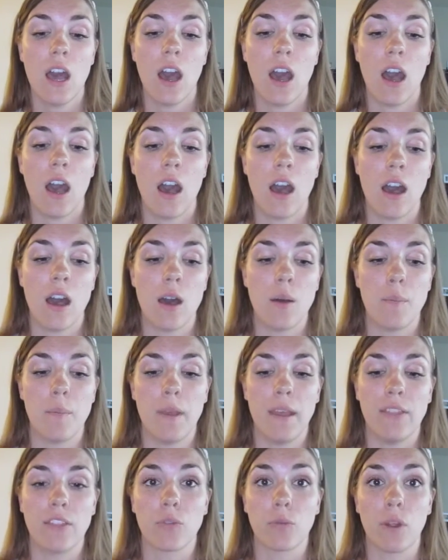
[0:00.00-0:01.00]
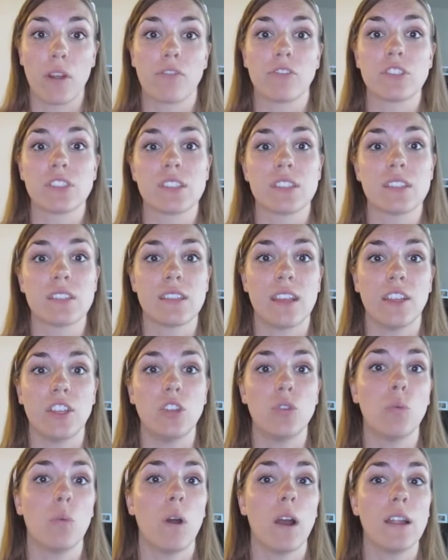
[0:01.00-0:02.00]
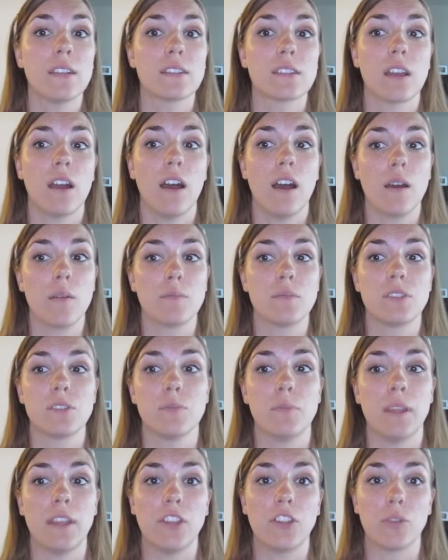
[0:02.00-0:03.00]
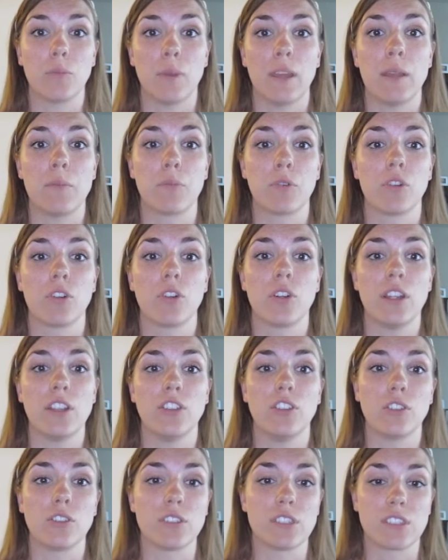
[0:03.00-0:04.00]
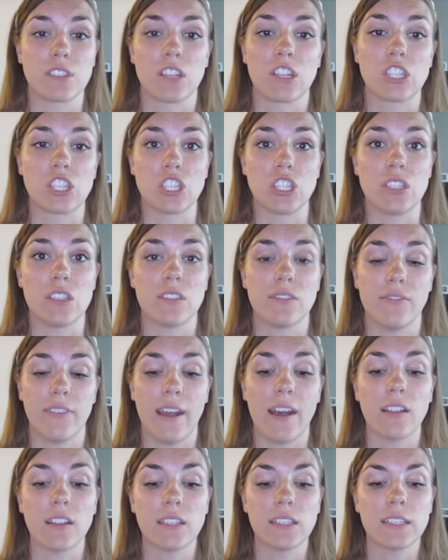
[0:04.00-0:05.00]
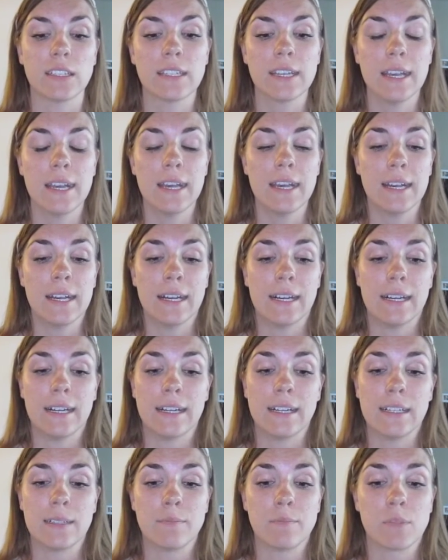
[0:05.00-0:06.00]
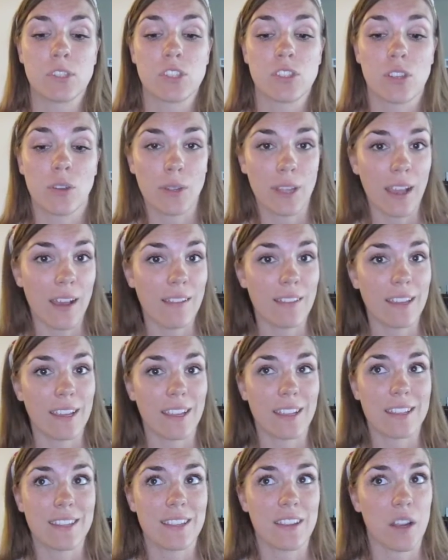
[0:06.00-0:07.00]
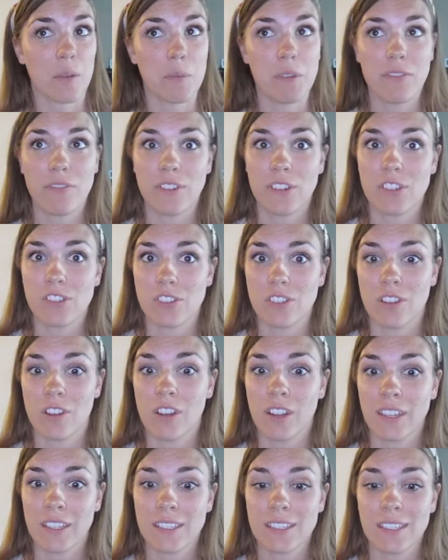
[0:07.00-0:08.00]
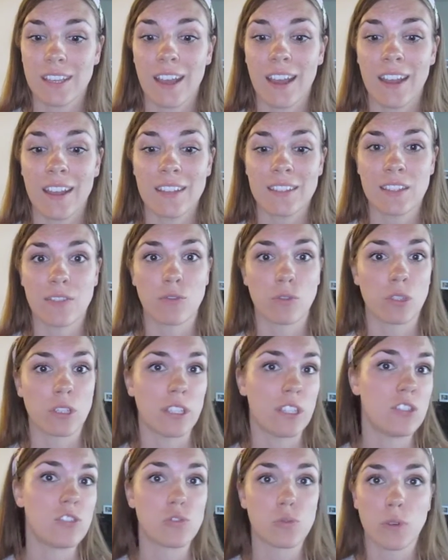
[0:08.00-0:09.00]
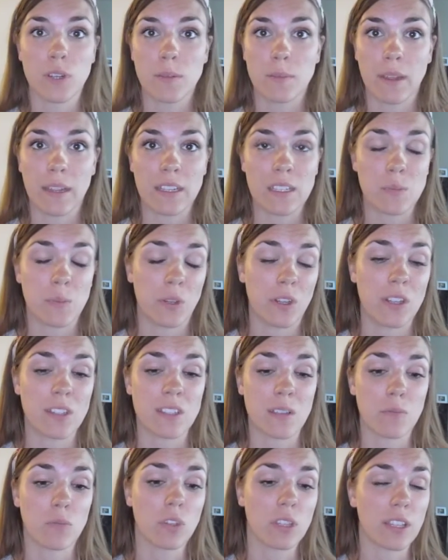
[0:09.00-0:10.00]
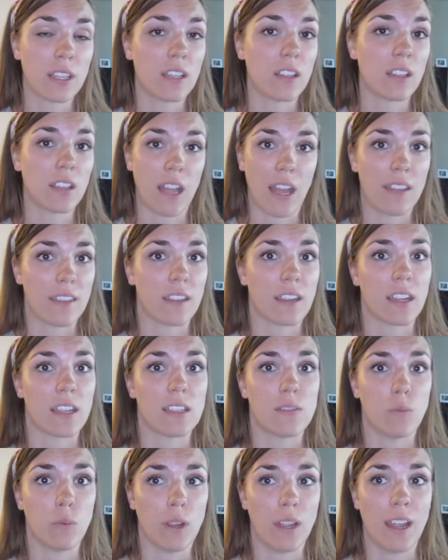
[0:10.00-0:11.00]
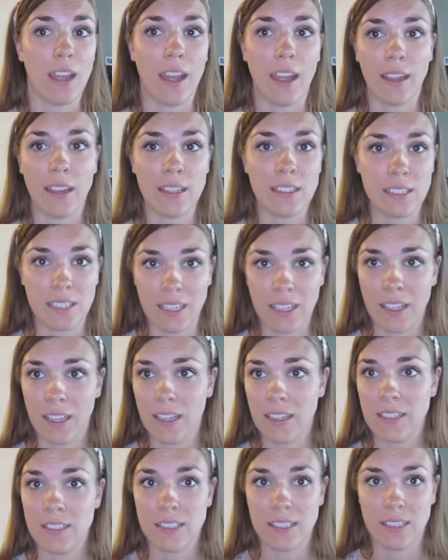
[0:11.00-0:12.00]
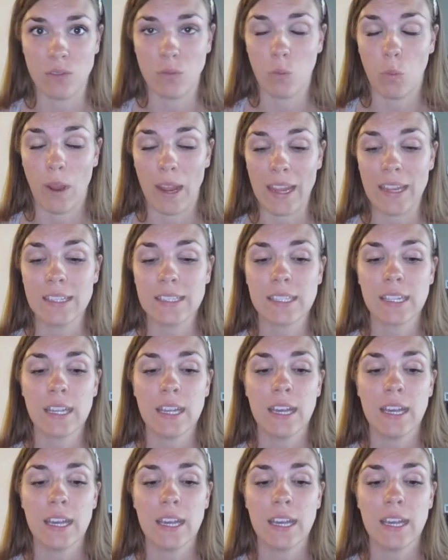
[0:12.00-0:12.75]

and the references that you want to make your paper and your discussions valid. So yeah, like I said, I'll be finished in August, guys. I've really enjoyed my experience. I'm really glad that I went ahead and did it and didn't wait.